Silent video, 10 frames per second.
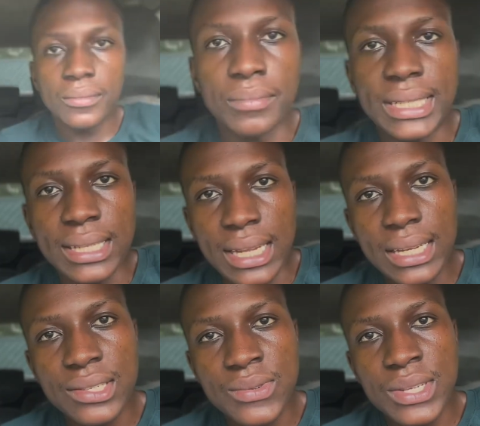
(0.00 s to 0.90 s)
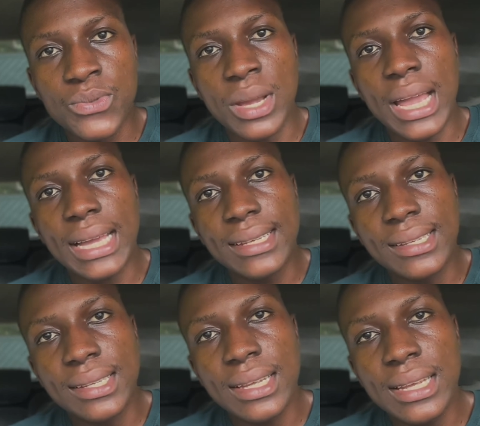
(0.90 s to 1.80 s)
But in industries where
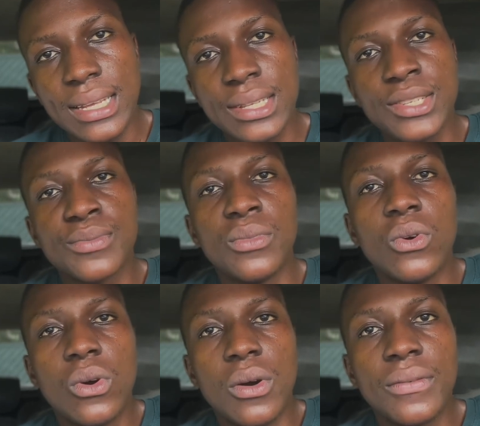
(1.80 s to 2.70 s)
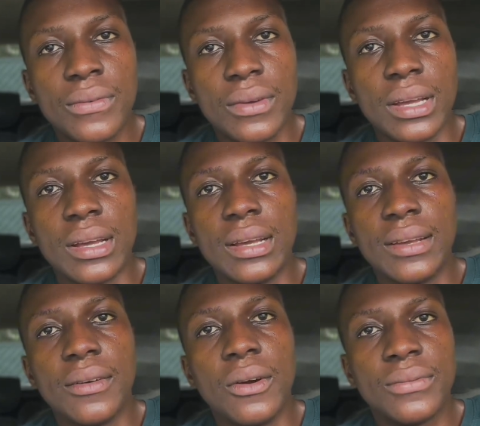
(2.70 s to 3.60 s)
IT is more of
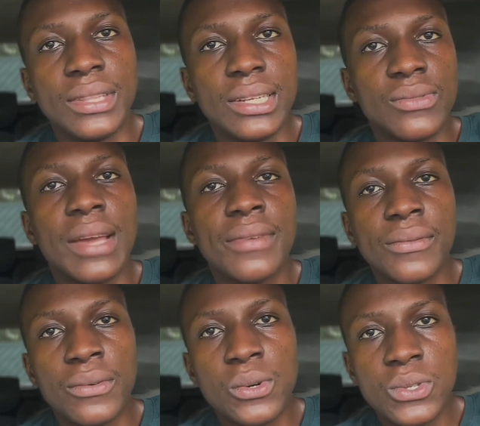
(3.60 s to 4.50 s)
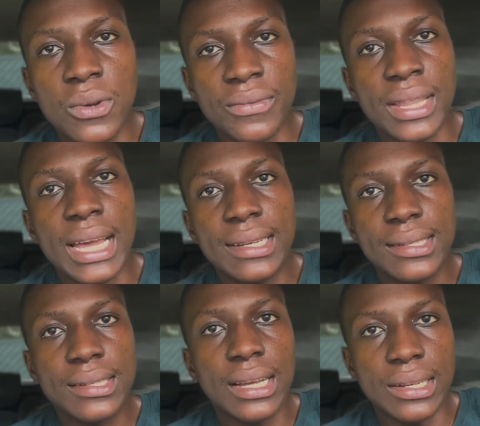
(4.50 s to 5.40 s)
the driving force of
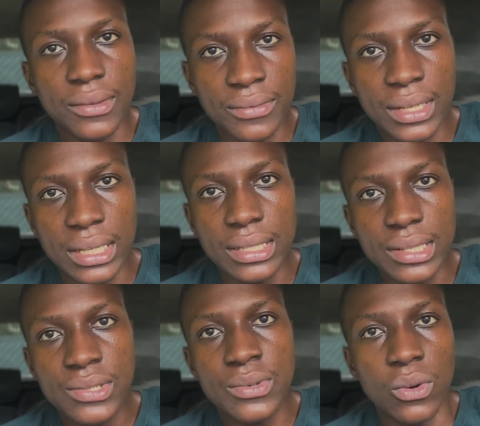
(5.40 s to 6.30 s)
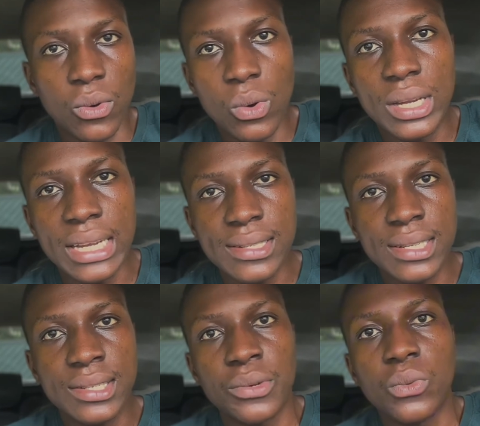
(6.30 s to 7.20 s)
that kind of industry or
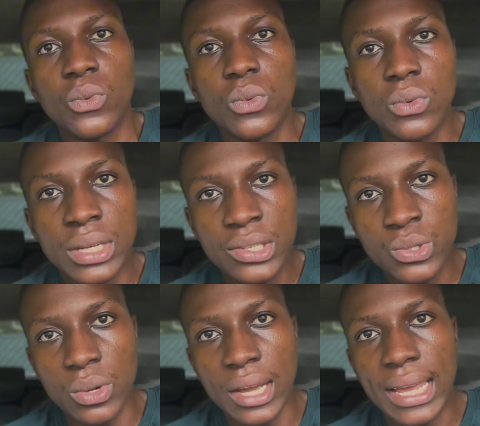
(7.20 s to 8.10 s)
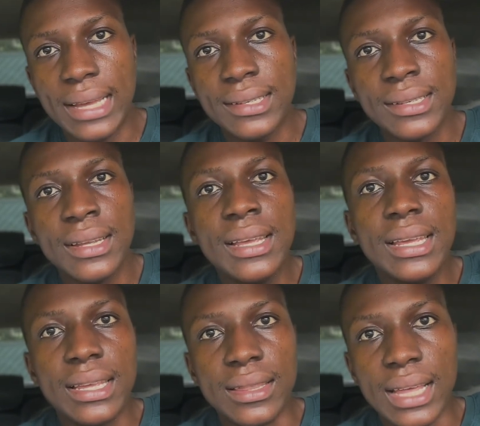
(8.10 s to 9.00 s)
organization which you are at
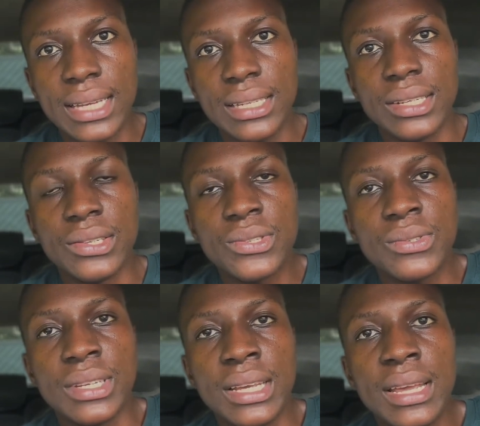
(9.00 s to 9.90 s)
in that industry,